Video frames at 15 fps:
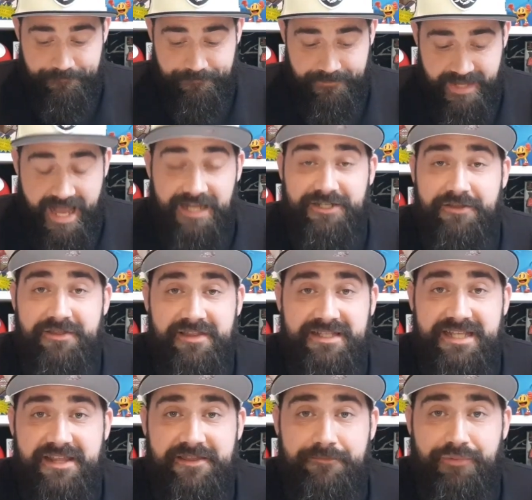yeah, I don't think there's
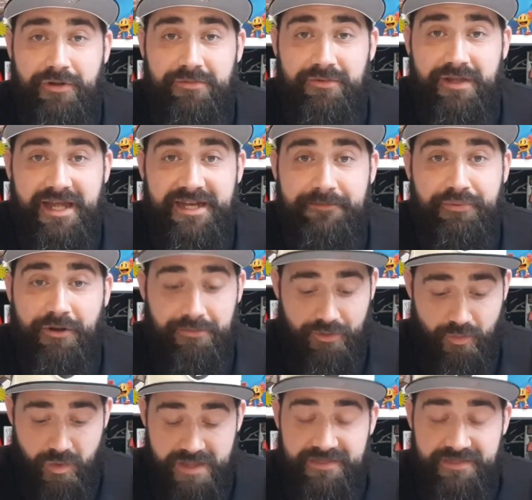any problem with